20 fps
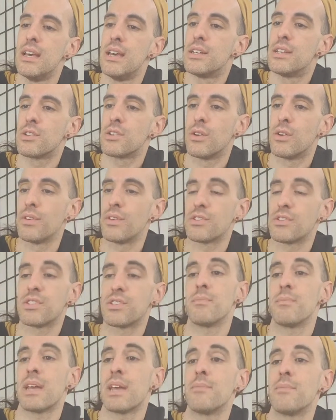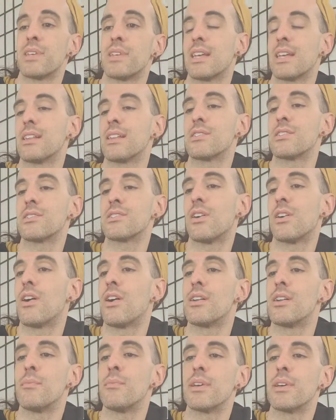So there's sometimes I get this card
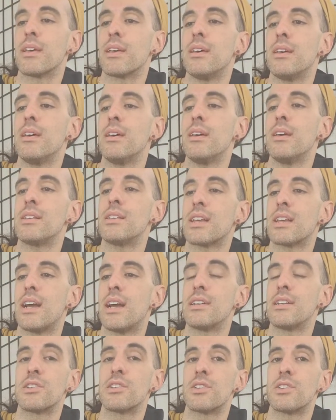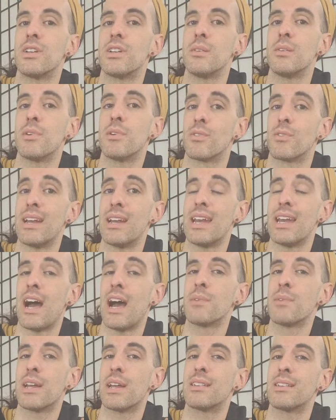and I'm like, he's kind of turdy. But right now
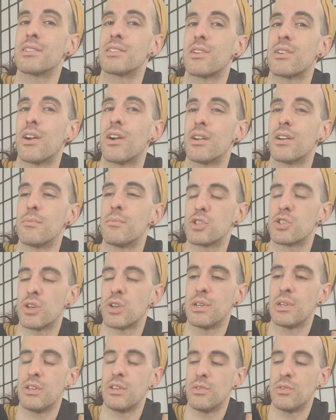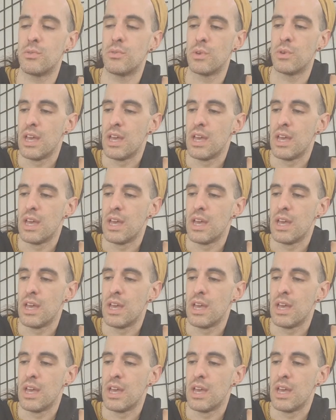I'm getting this card and I'm showing you,